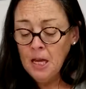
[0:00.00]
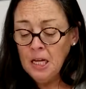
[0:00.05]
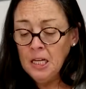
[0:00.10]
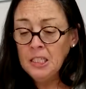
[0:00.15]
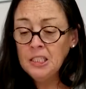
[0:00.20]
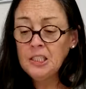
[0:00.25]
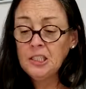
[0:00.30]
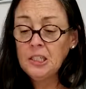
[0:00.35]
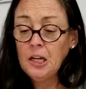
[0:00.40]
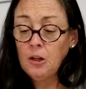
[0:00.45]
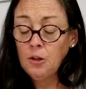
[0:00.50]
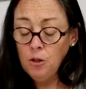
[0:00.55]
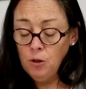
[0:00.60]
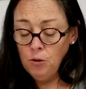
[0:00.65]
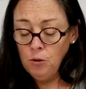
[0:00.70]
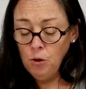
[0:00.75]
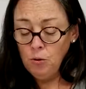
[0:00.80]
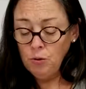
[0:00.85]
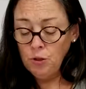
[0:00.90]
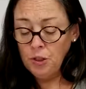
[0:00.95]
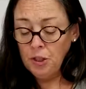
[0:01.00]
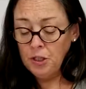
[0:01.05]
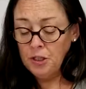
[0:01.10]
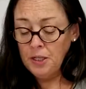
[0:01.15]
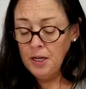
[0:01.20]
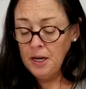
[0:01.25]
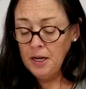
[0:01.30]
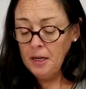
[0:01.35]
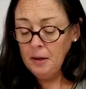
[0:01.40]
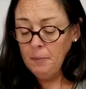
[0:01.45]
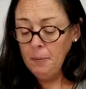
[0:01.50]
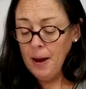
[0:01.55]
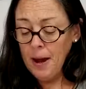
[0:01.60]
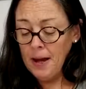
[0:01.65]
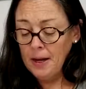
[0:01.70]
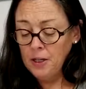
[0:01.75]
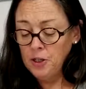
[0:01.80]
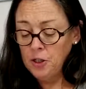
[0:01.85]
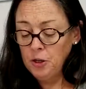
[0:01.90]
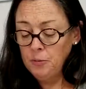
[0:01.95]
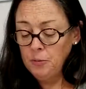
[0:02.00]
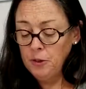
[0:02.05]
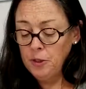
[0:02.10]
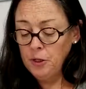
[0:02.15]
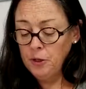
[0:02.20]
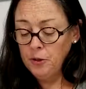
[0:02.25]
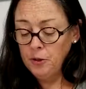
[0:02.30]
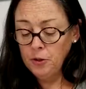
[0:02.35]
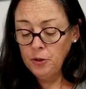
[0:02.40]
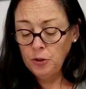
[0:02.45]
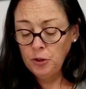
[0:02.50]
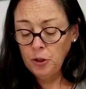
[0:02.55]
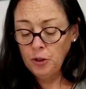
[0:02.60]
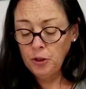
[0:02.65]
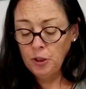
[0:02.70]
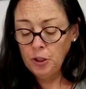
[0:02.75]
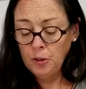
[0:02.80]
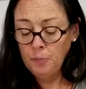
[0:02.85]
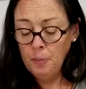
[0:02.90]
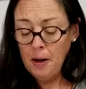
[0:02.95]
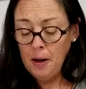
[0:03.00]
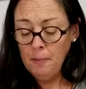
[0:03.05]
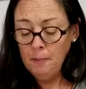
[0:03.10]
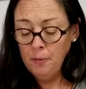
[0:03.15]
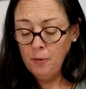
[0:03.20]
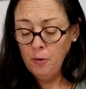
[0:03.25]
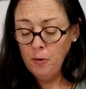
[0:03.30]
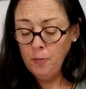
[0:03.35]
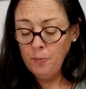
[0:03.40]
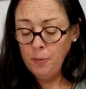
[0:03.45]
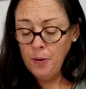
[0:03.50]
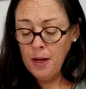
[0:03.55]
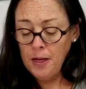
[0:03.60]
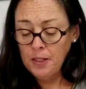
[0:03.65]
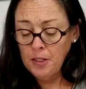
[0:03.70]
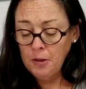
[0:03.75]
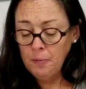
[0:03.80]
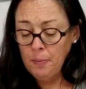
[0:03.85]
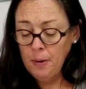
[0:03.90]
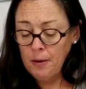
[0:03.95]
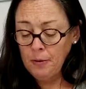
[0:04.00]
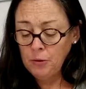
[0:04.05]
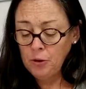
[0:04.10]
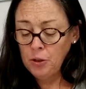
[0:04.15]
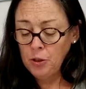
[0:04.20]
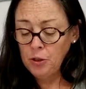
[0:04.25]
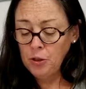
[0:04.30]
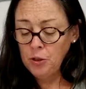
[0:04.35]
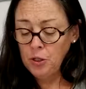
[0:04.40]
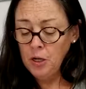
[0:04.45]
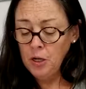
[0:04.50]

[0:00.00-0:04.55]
Cellulose containing packaging materials such as paper or plastic pouches,